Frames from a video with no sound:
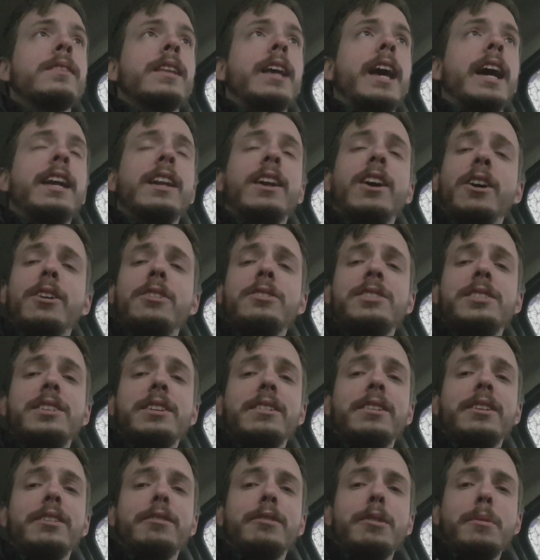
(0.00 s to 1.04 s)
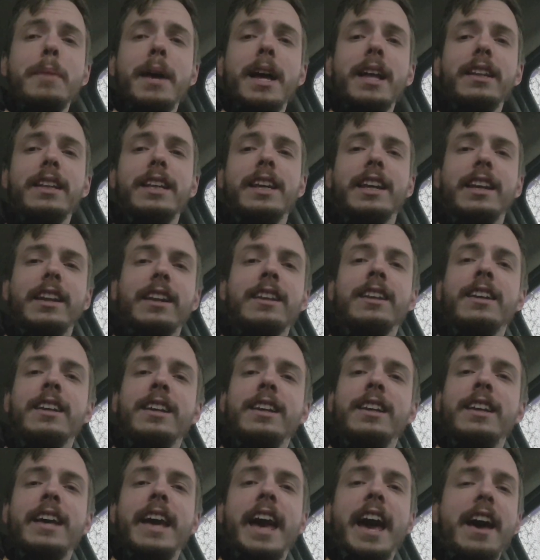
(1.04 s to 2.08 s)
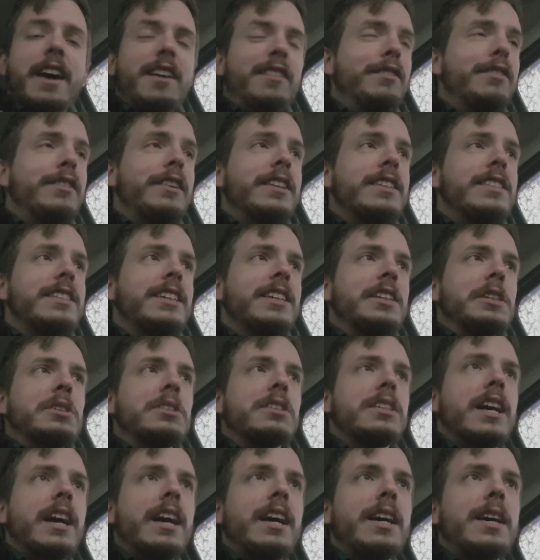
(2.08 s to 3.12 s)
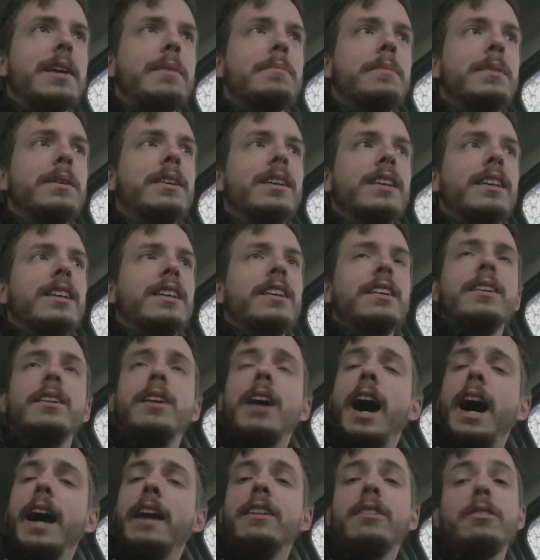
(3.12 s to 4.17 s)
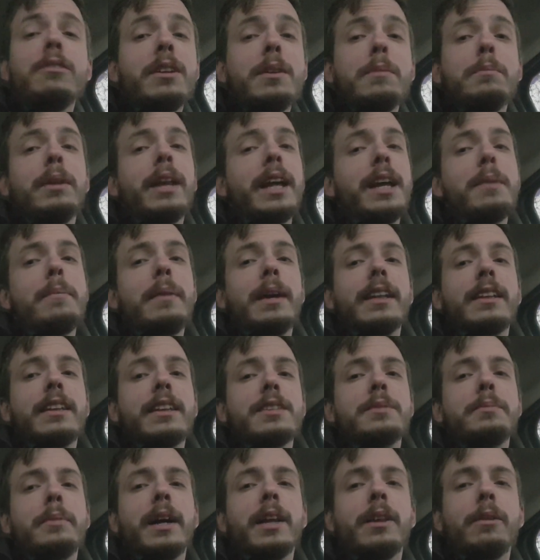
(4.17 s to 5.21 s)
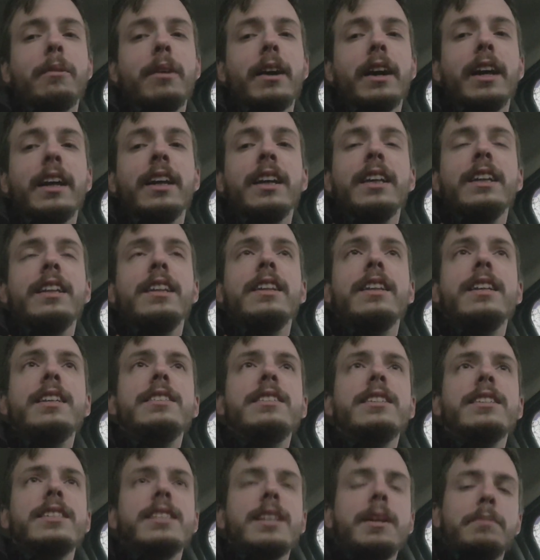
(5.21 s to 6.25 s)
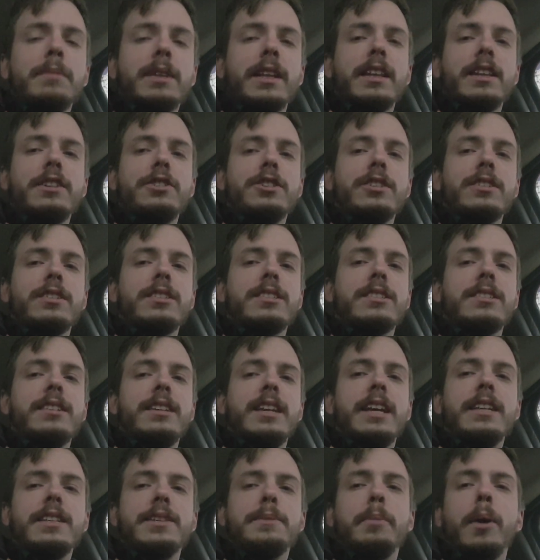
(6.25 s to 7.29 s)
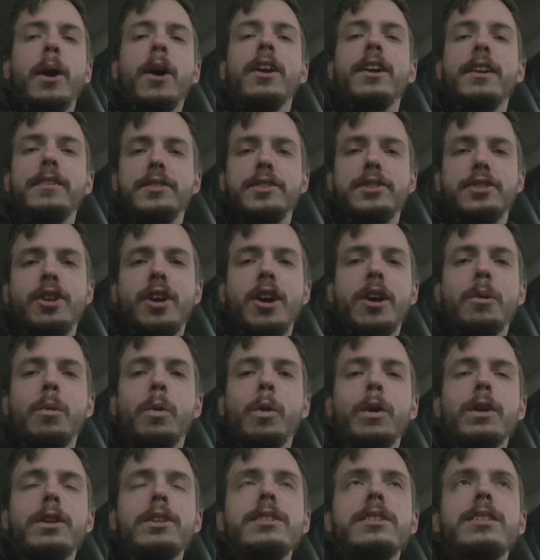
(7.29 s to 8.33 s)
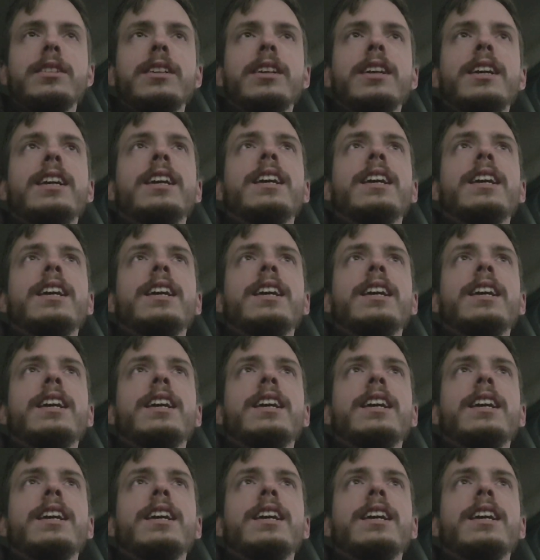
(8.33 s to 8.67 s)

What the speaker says: And also the Rebellion. Every single time, I don't complain about this, by the way. This is something that's just, it's part of Star Wars.